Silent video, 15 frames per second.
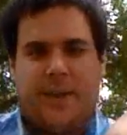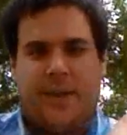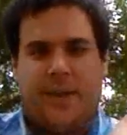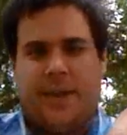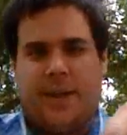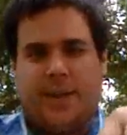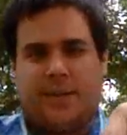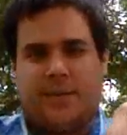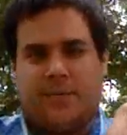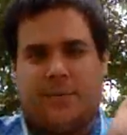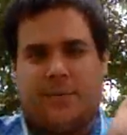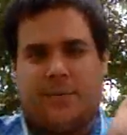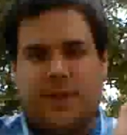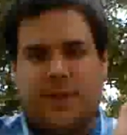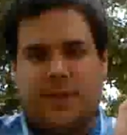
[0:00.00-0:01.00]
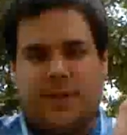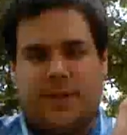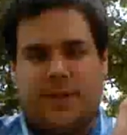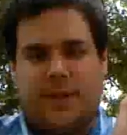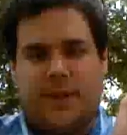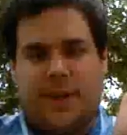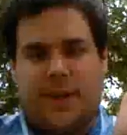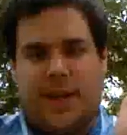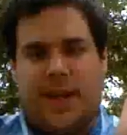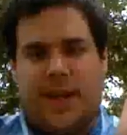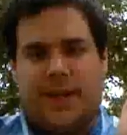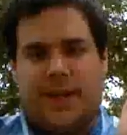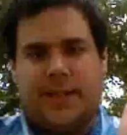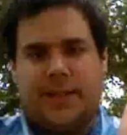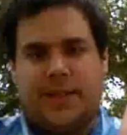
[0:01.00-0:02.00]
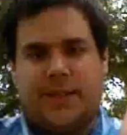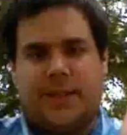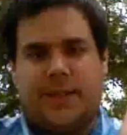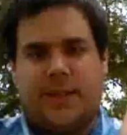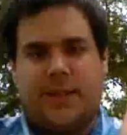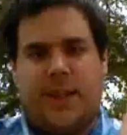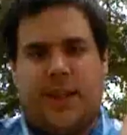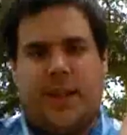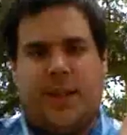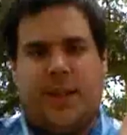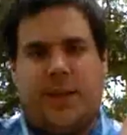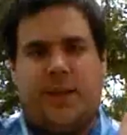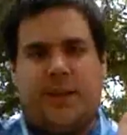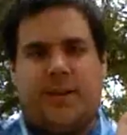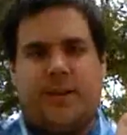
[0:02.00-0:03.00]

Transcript: This one is the